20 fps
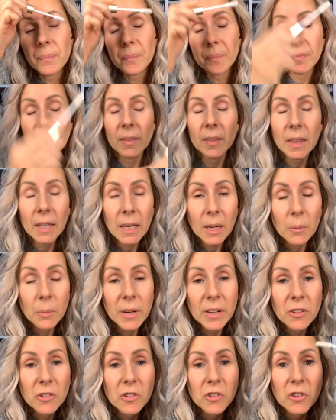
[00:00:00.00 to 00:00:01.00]
which
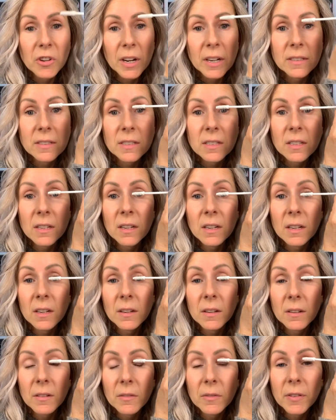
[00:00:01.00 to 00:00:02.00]
just
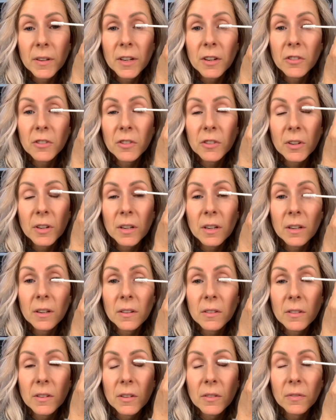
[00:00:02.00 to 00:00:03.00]
finishes
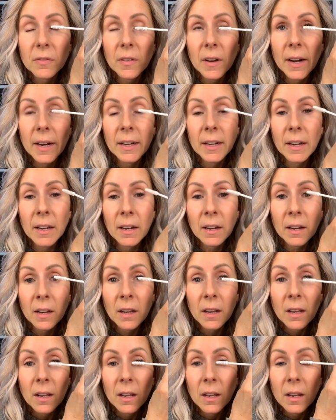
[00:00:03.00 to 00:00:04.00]
defining
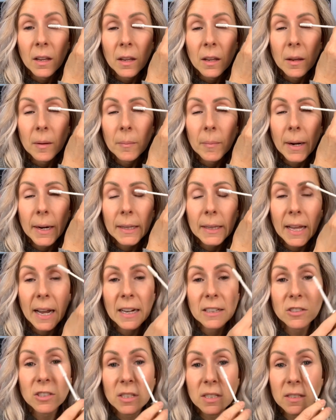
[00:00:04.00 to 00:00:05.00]
my
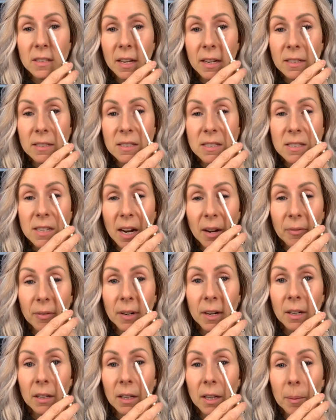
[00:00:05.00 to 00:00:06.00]
lashes and
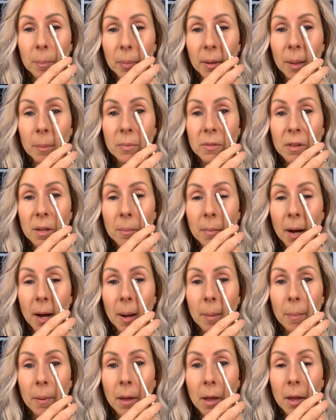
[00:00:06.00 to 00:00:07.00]
definitely plumps them up,
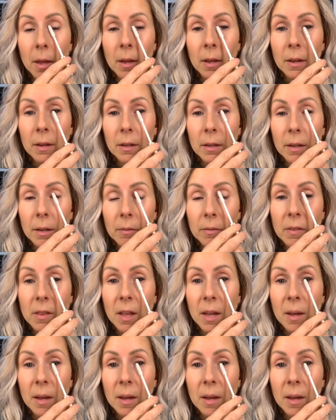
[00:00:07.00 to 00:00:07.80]
gives them